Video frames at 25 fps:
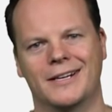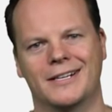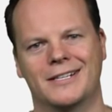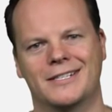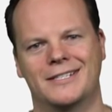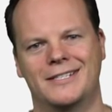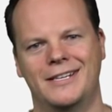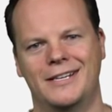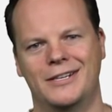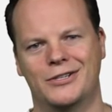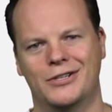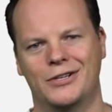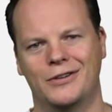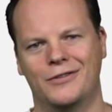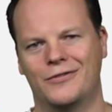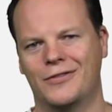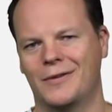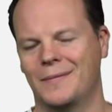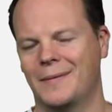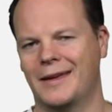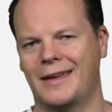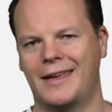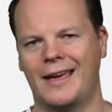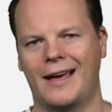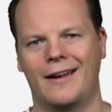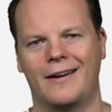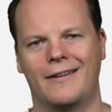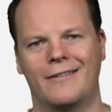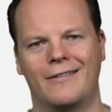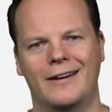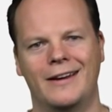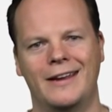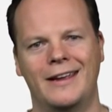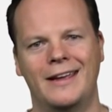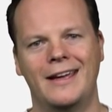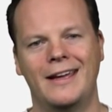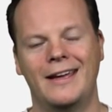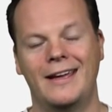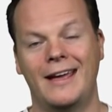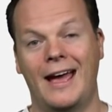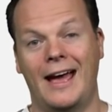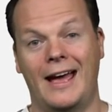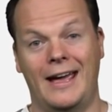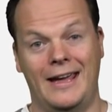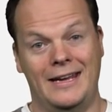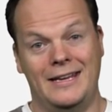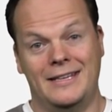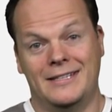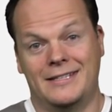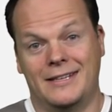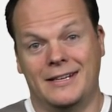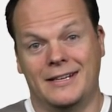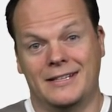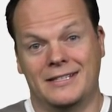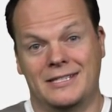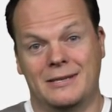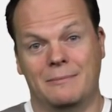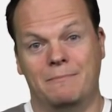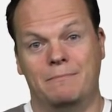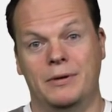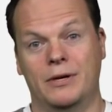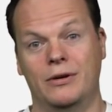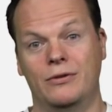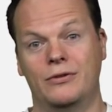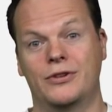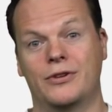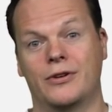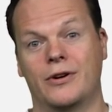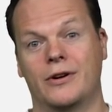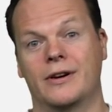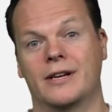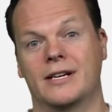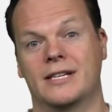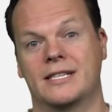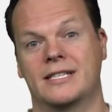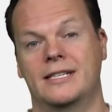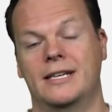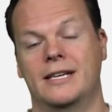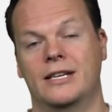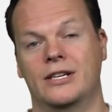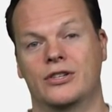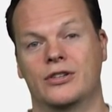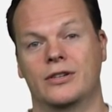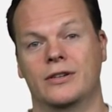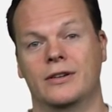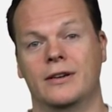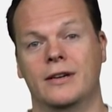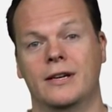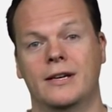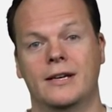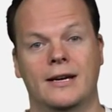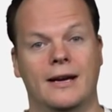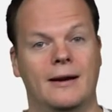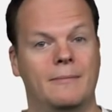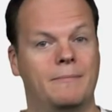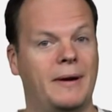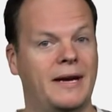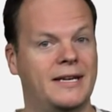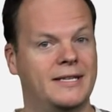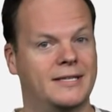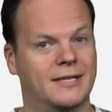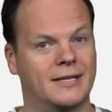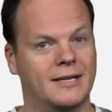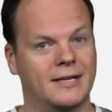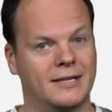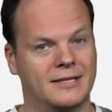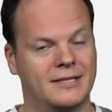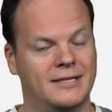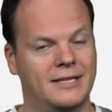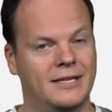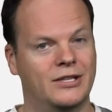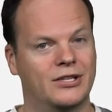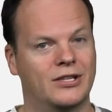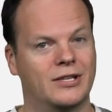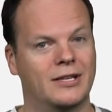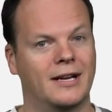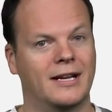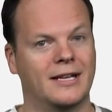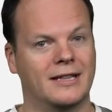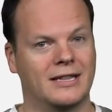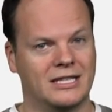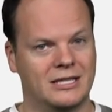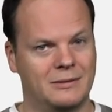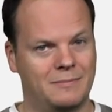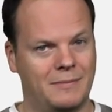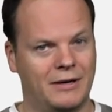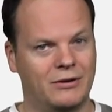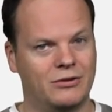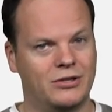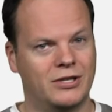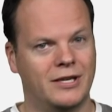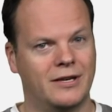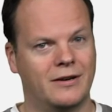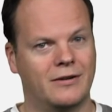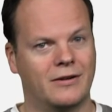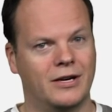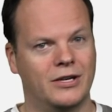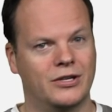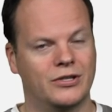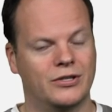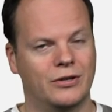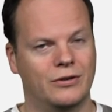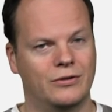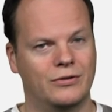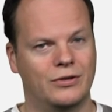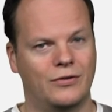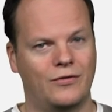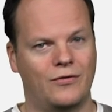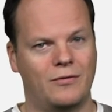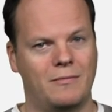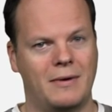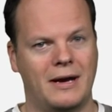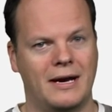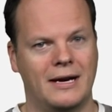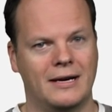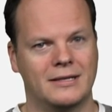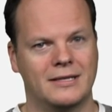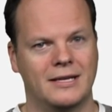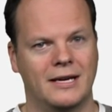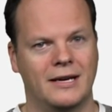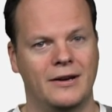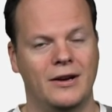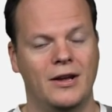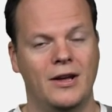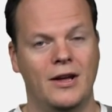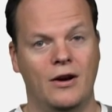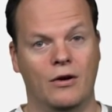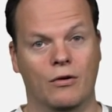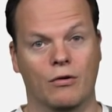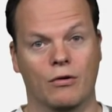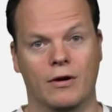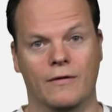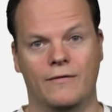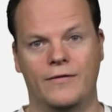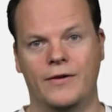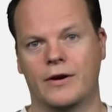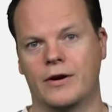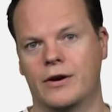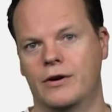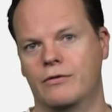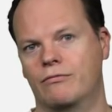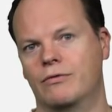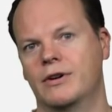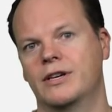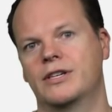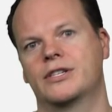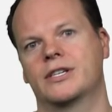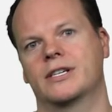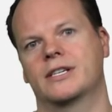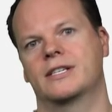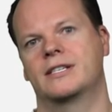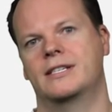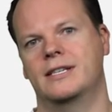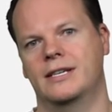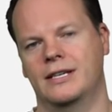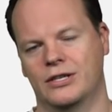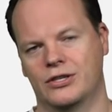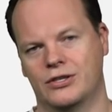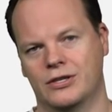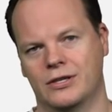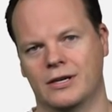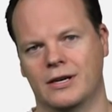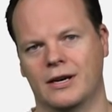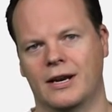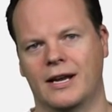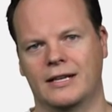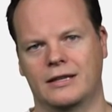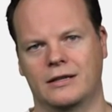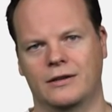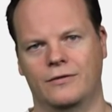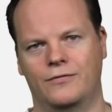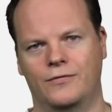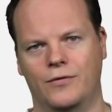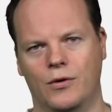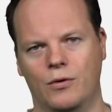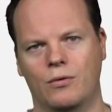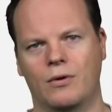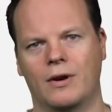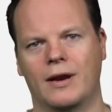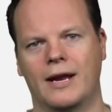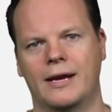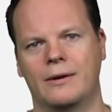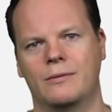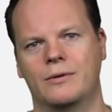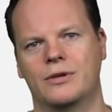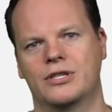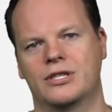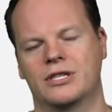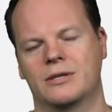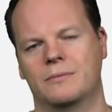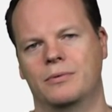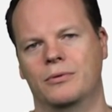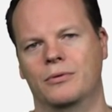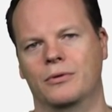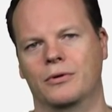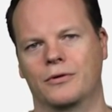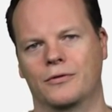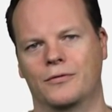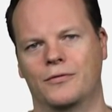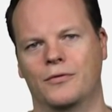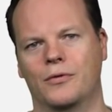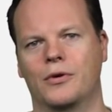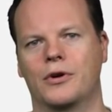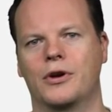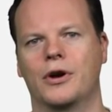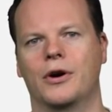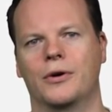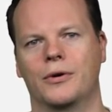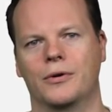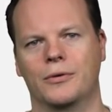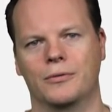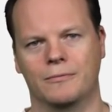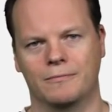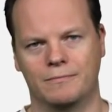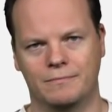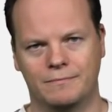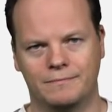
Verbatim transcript: an extension from the gallery, how easy it is to build your own extension, a basic extension like the spell checker I showed you for Markdown, or a very rich extension like the full language support for Go.